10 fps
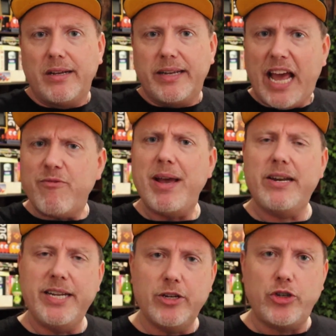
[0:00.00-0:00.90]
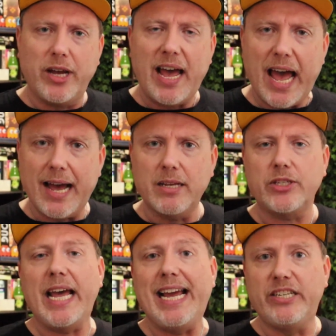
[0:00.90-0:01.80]
Caveman Ninja
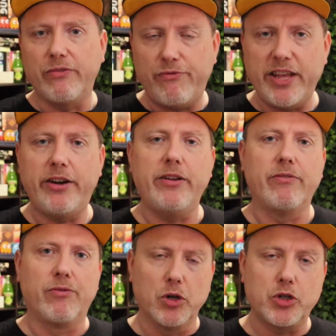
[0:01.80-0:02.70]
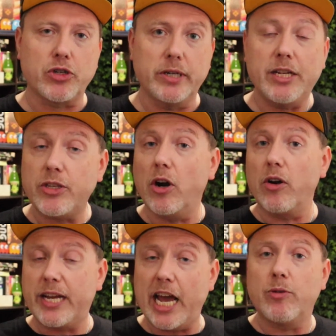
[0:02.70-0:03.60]
has a definitive version. It's the
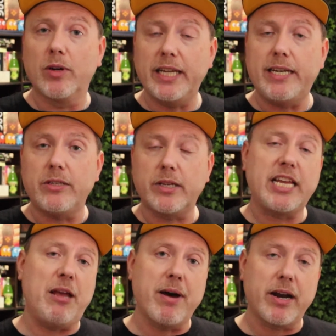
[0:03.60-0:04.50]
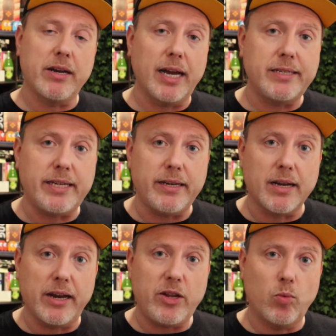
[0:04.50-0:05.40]
arcade release that came out in nineteen
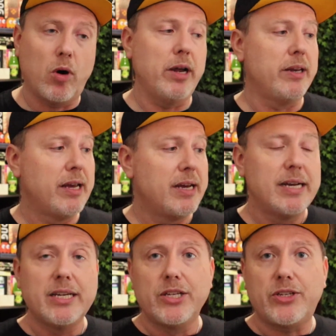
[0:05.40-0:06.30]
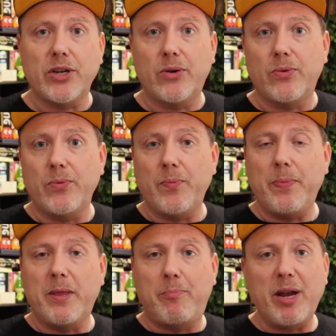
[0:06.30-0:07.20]
ninety-one. So
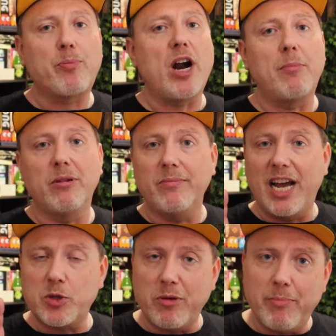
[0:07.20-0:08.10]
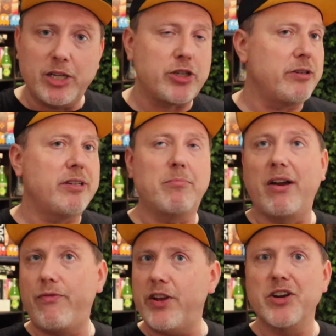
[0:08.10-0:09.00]
the big problem, as we mentioned, and
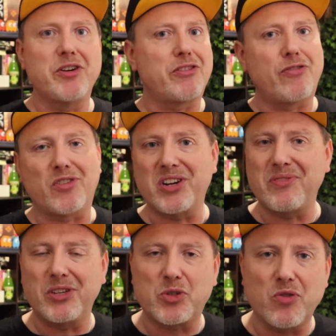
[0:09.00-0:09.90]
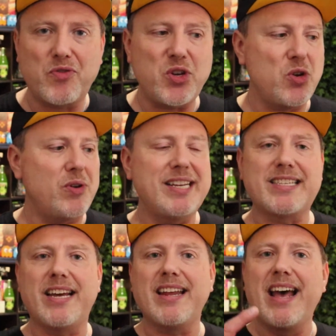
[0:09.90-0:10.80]
my fear at the front of this review,
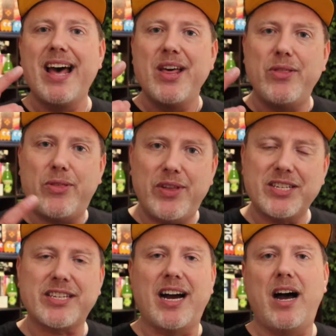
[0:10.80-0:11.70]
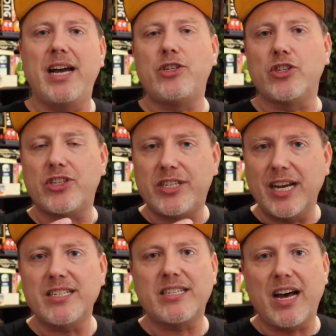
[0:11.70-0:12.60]
is that this guy just
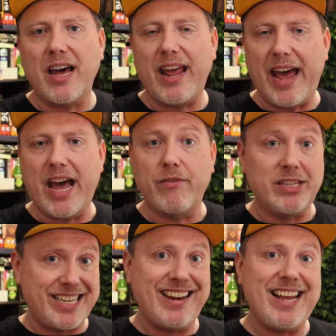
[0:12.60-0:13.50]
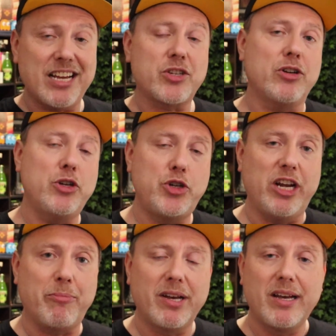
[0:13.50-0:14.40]
does not have, this N E S on a
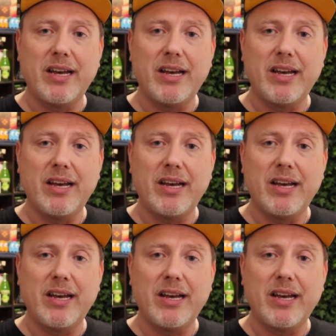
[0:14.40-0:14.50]
chip,